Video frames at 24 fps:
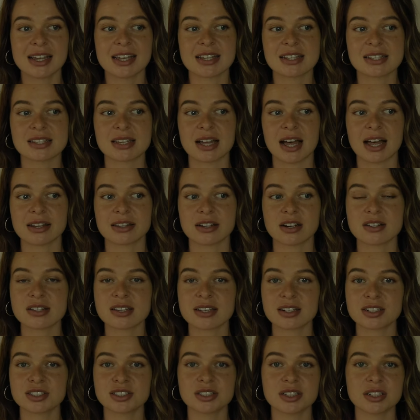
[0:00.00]
is that there's
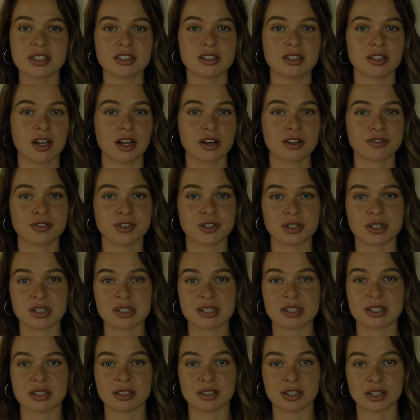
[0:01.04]
actually a lot of
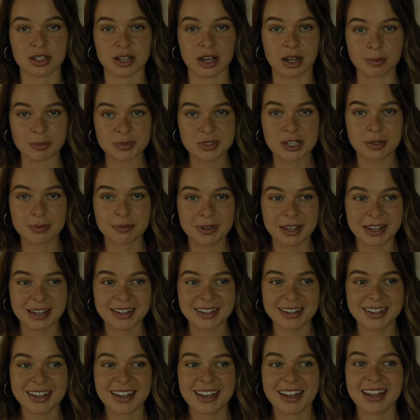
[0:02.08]
girls that look up to
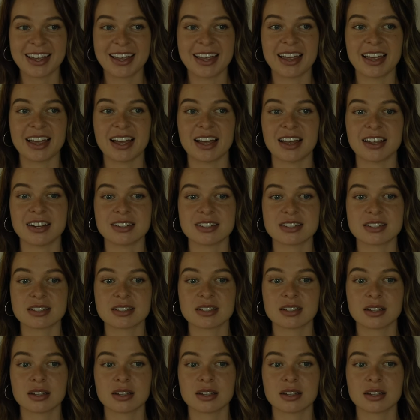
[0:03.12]
me and